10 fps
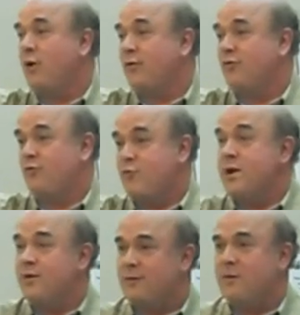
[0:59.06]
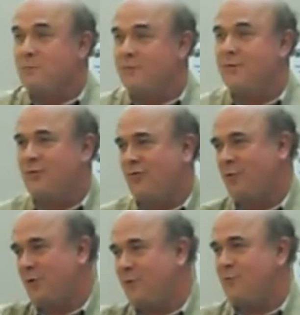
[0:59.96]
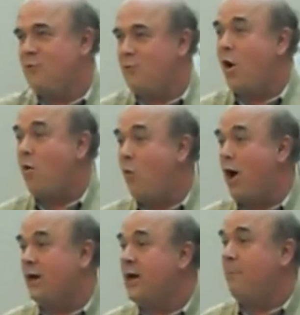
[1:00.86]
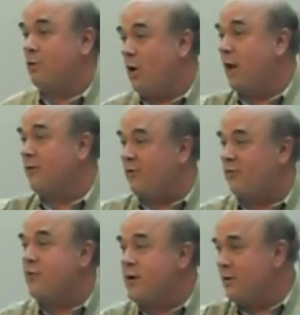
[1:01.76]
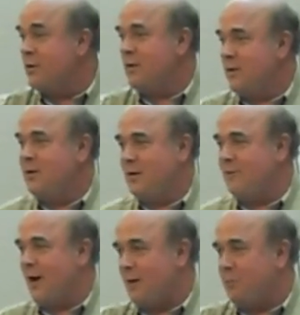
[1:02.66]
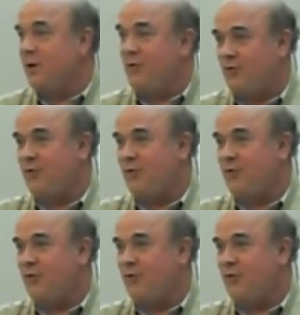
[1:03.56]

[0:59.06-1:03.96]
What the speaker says: on the street, so that if you are walking up along the street, you've got a place